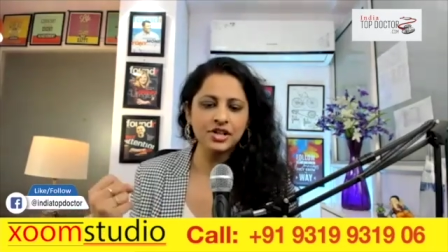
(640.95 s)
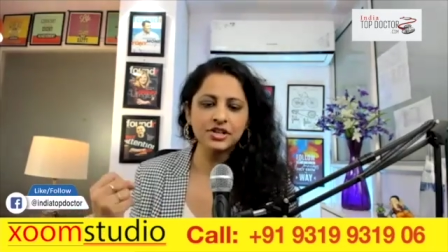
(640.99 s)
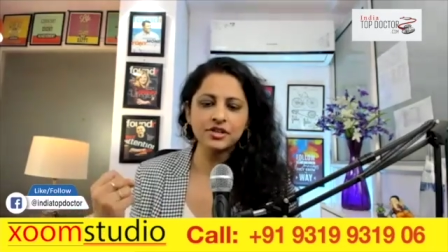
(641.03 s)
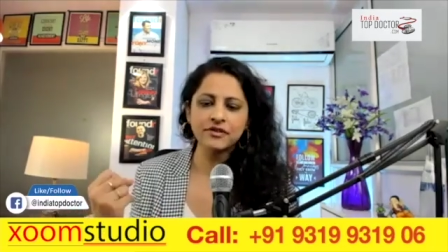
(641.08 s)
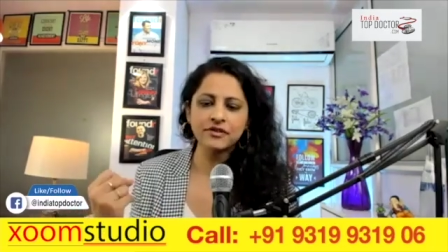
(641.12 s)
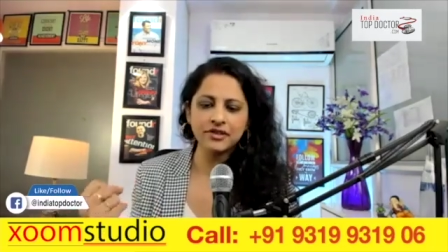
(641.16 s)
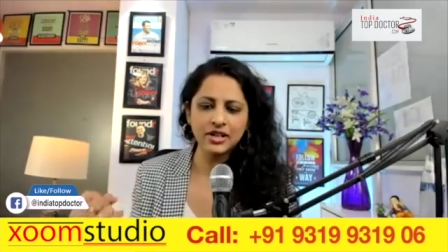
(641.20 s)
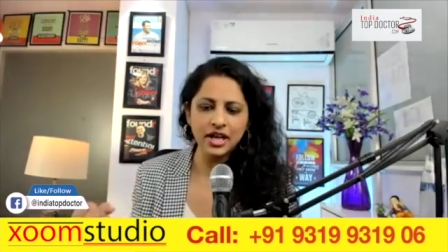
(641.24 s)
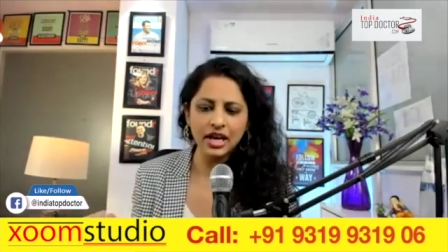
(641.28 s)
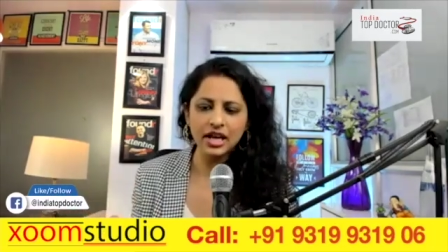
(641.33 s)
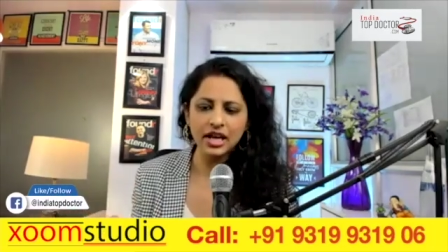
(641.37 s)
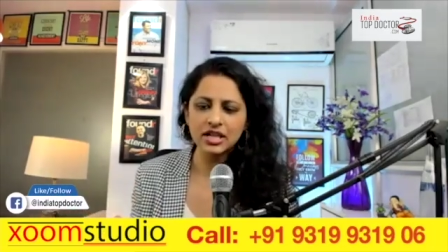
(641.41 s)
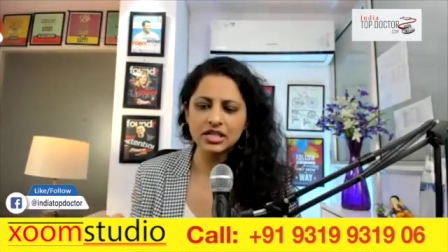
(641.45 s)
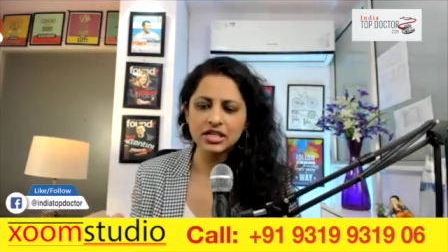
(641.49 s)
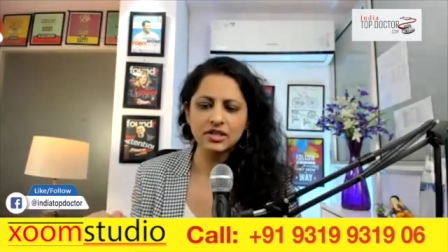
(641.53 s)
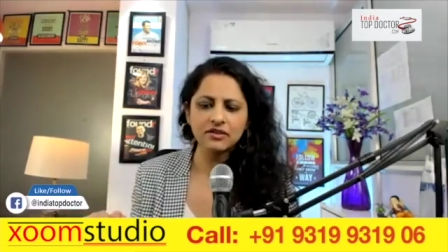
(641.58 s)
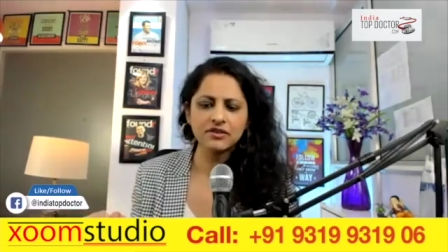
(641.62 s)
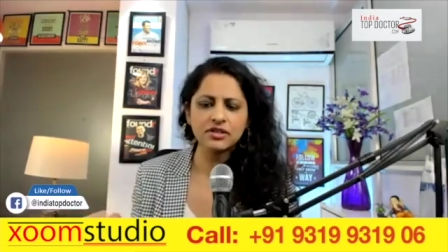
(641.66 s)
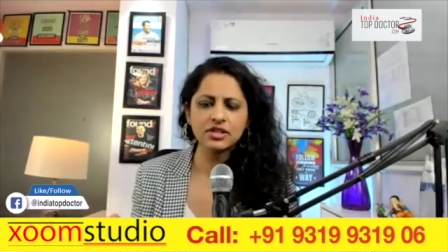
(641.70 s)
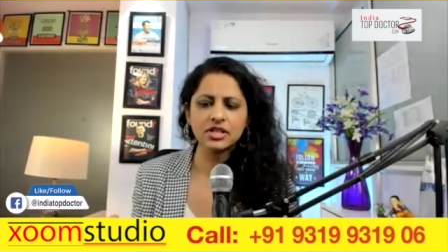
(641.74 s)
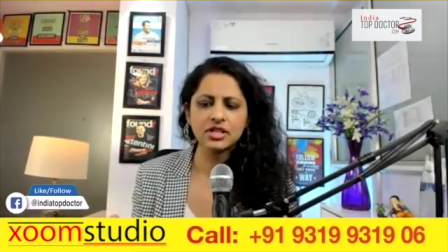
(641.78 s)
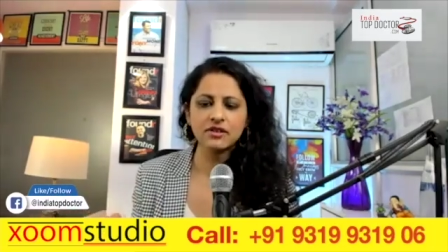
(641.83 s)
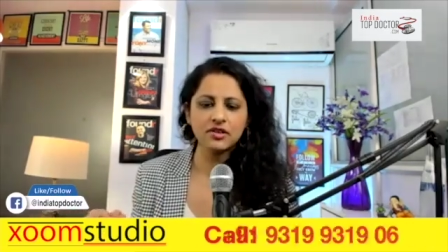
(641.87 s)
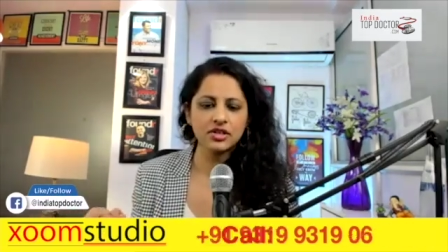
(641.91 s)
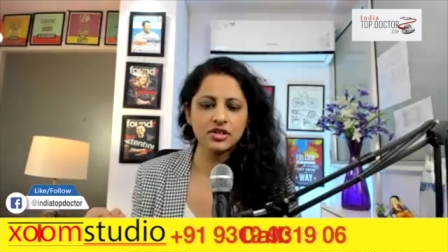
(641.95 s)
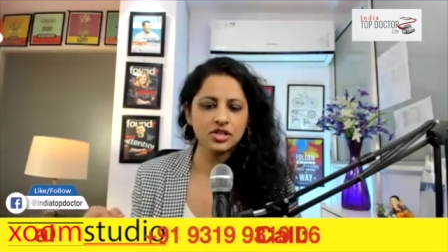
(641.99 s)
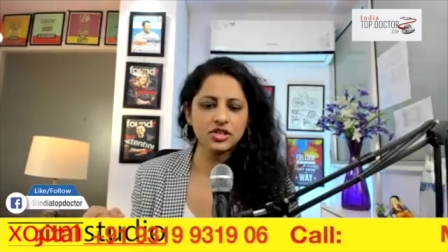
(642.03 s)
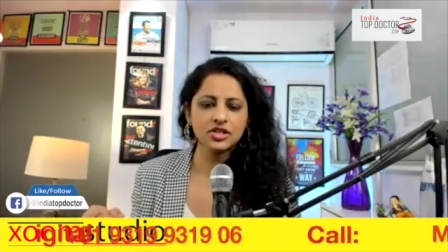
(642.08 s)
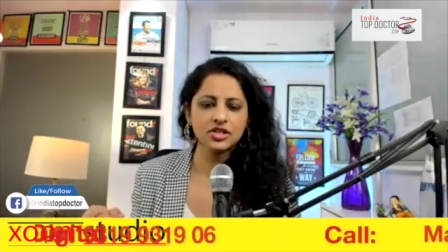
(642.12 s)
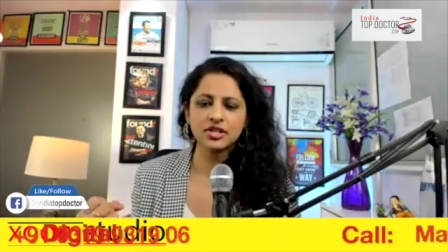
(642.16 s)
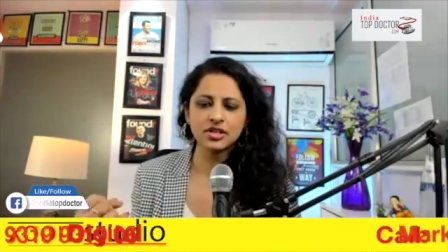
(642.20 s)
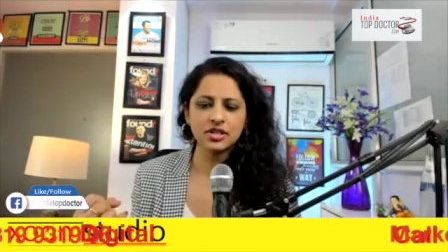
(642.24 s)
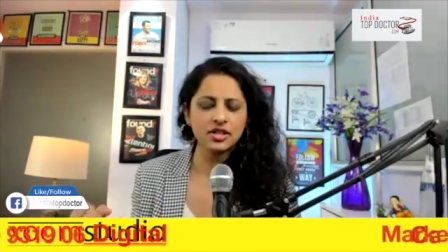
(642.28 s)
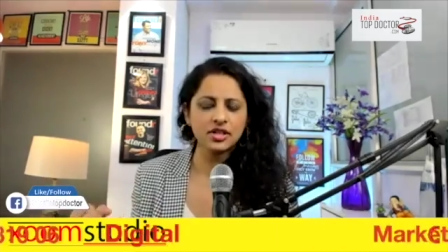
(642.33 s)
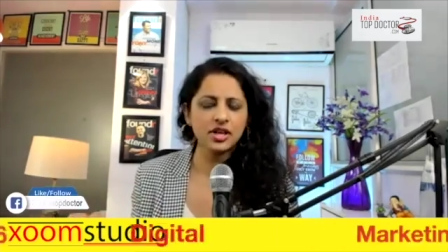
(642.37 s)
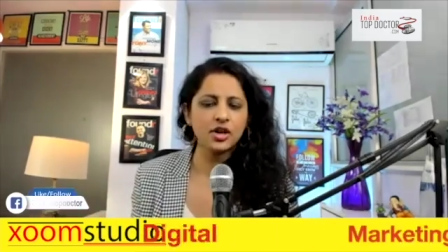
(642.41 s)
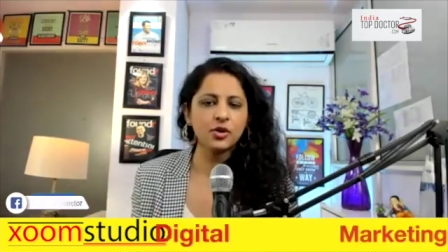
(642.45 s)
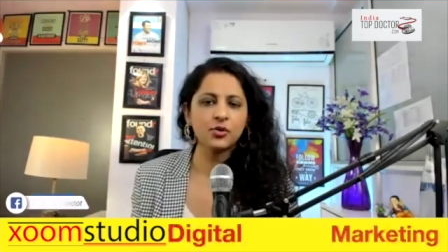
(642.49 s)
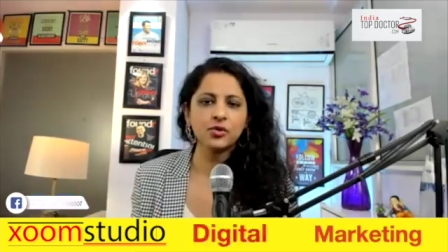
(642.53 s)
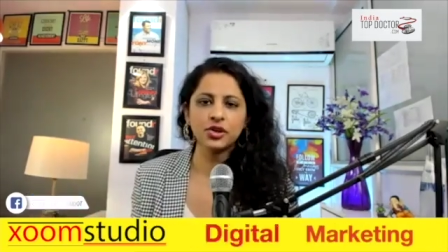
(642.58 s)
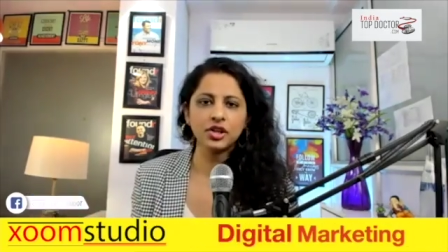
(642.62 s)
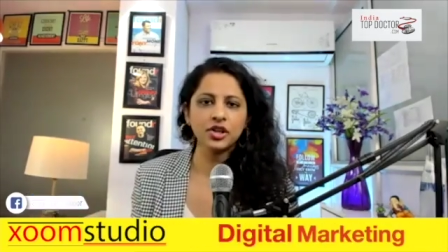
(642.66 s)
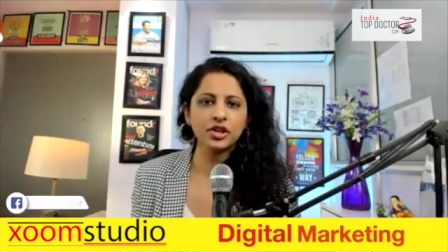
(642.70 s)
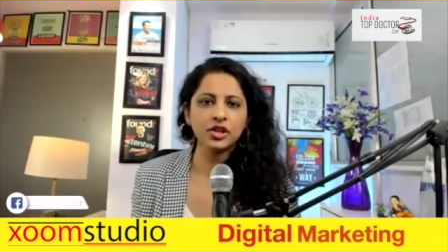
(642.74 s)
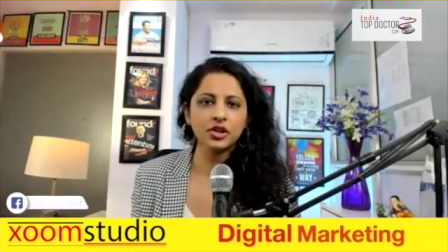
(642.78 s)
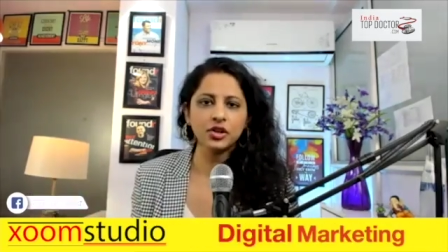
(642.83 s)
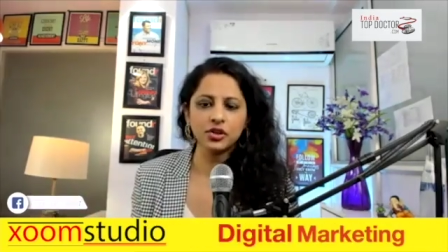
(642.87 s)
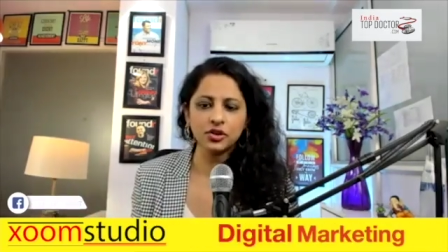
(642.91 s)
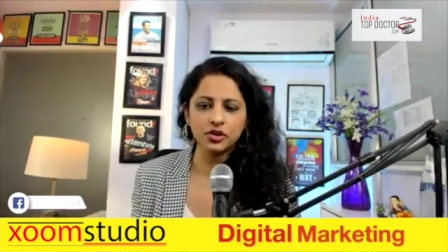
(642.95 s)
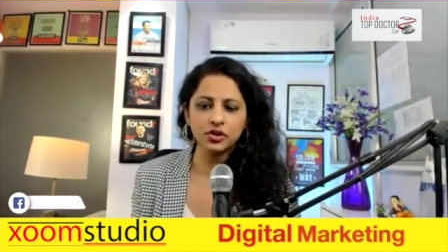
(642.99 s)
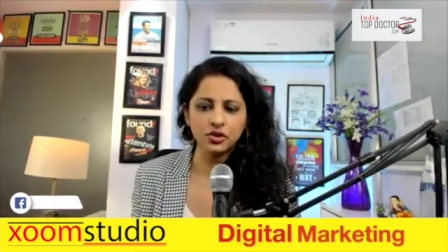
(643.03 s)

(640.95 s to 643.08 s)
of negativity which is surrounding